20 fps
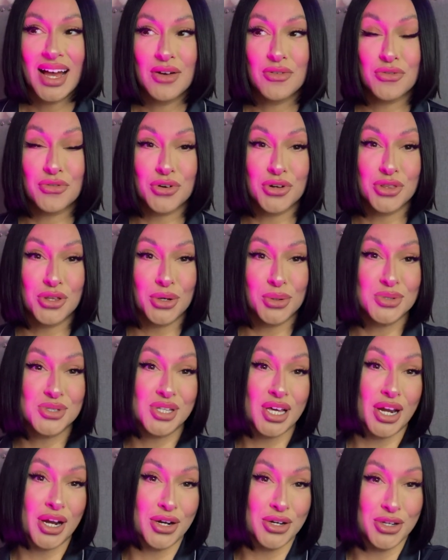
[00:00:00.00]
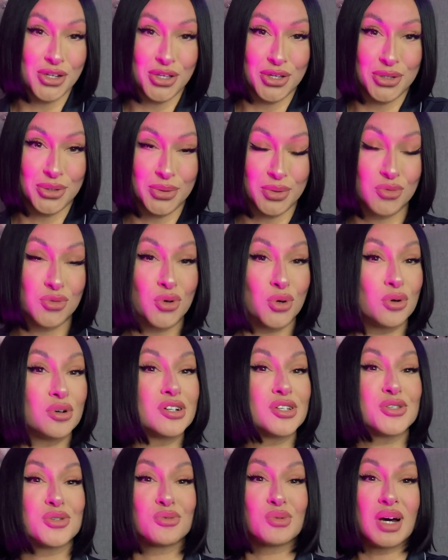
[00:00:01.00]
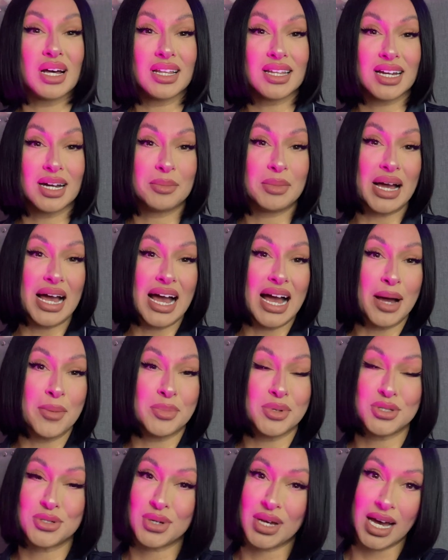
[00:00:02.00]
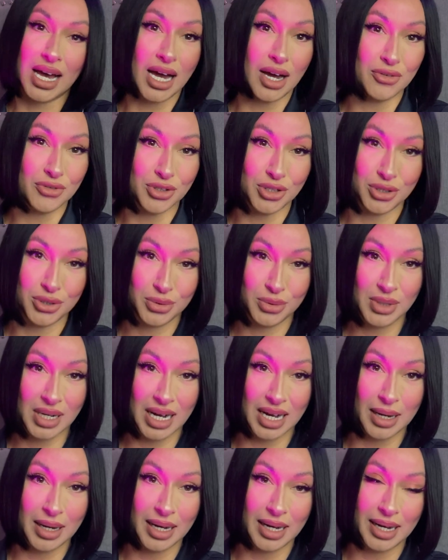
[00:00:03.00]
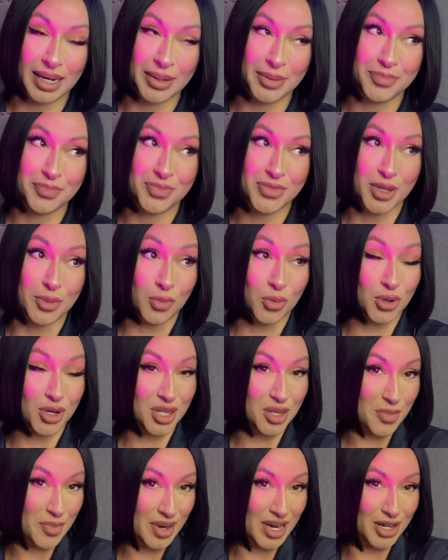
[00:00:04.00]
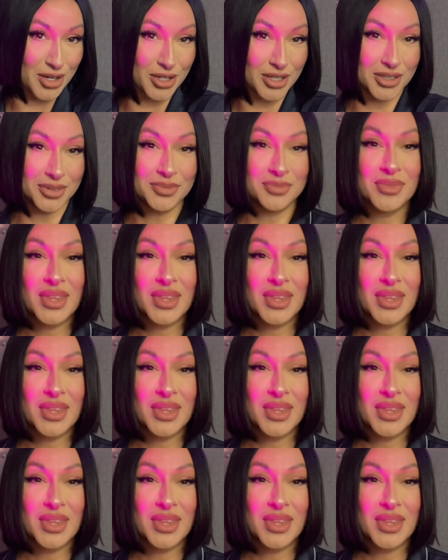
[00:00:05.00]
For those that are new, of course, welcome. I'm happy to have you. The more the better.